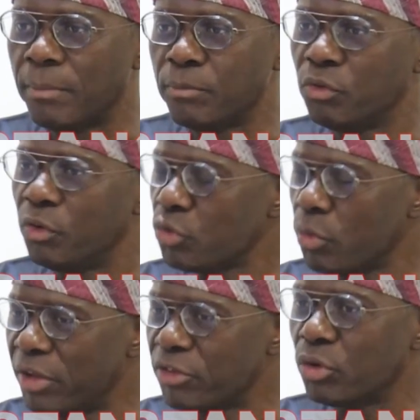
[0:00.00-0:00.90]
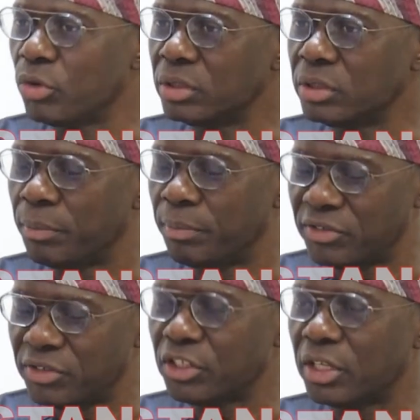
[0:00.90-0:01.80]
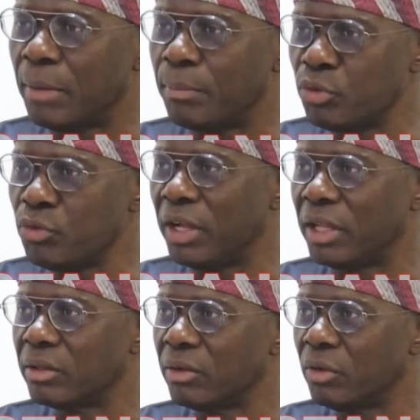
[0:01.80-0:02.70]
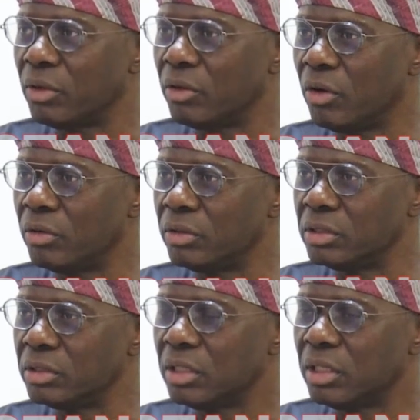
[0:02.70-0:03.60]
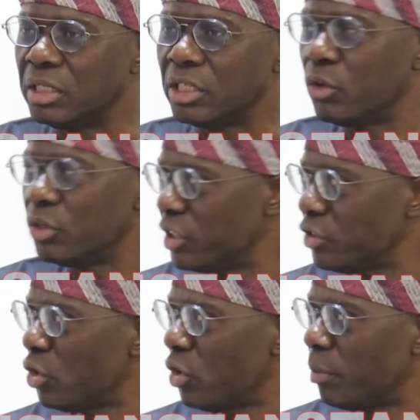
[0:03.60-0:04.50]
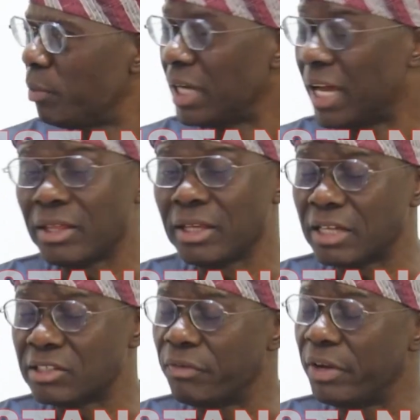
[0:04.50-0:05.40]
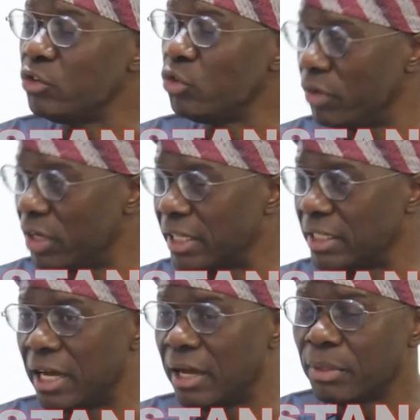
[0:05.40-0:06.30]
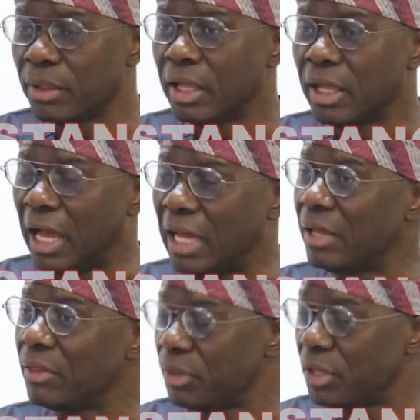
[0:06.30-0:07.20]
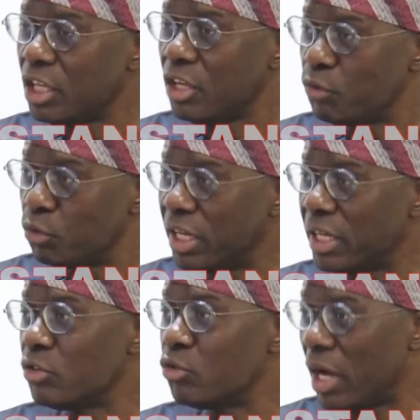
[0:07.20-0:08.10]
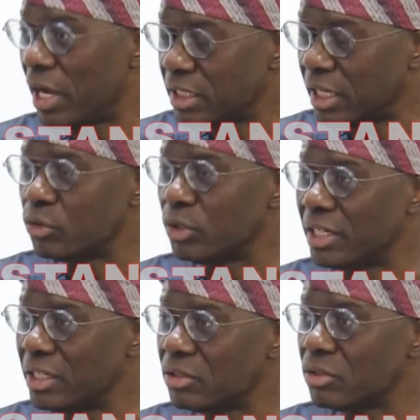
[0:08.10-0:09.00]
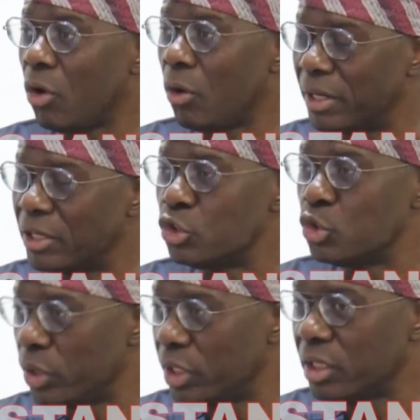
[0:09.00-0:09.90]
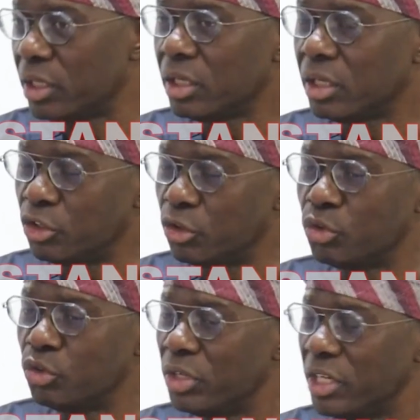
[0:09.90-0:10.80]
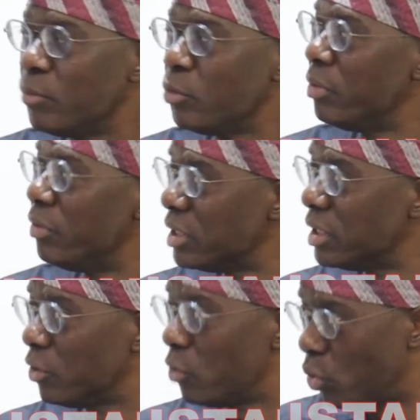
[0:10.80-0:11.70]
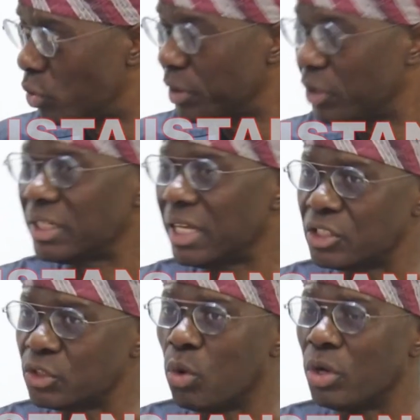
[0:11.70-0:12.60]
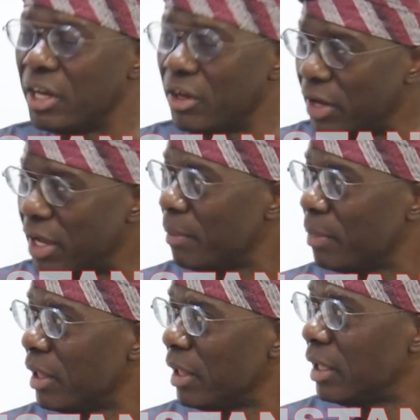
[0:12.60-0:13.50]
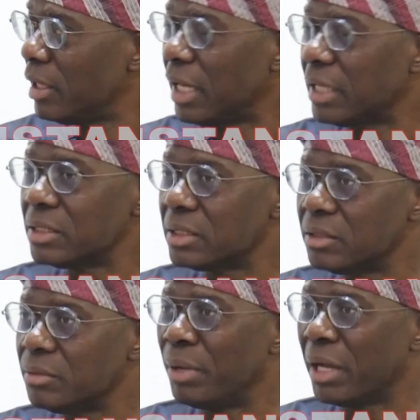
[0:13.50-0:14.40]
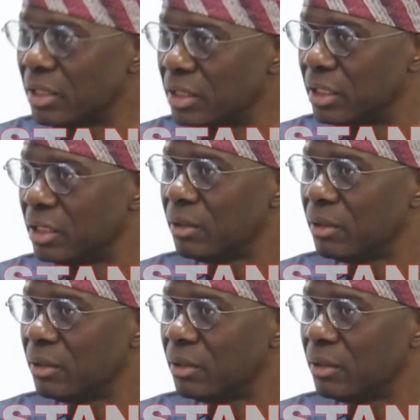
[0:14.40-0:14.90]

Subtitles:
You've also mentioned the presidential approval on the congestion of the port. I think that's a very novel idea, and I think if you get it right and you get it up and doing, your name will be written in gold, because that is one area that is still beckoning,